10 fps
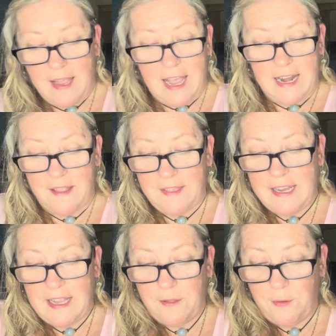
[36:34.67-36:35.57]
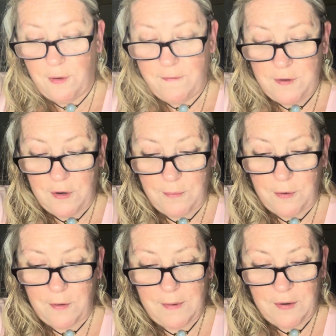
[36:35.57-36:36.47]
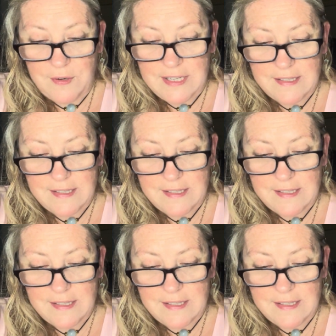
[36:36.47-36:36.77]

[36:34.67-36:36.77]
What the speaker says: And I think a lot of you are probably going to